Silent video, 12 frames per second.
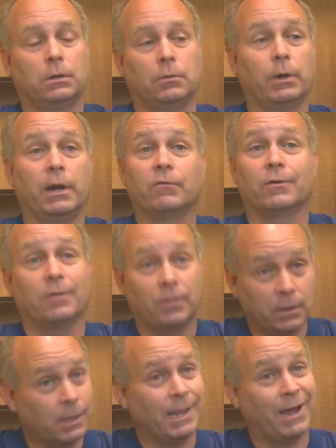whatever
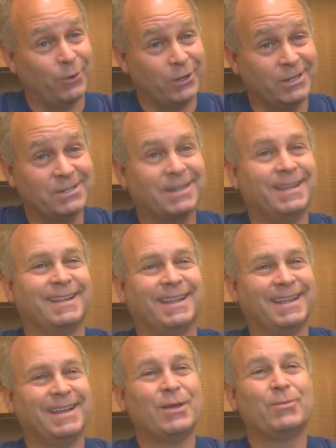the cloud is,
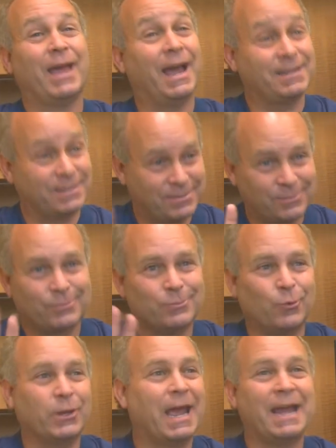that
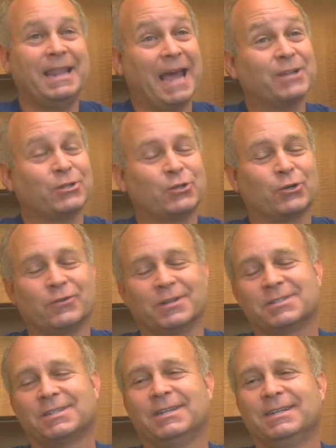we had that
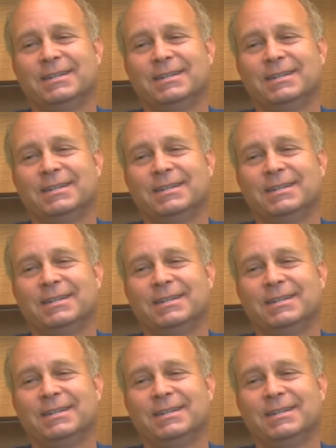service.